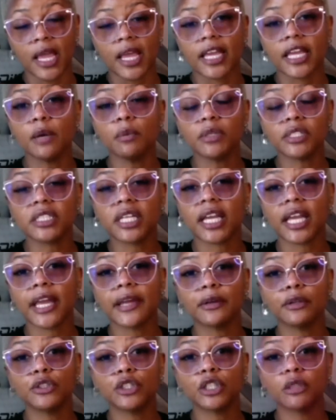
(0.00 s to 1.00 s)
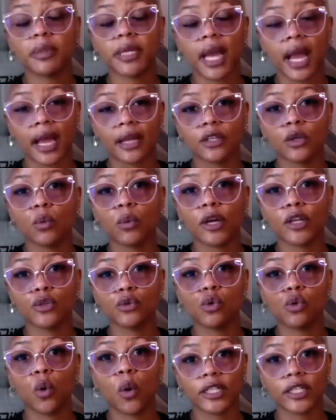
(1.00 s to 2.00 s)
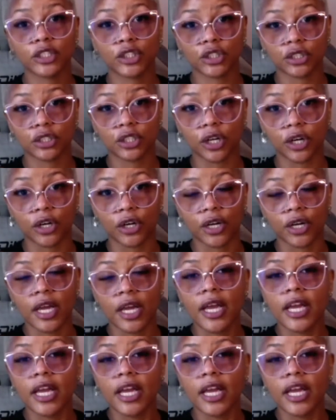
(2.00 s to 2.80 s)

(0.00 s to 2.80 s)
It was the energy behind the way you questioned her.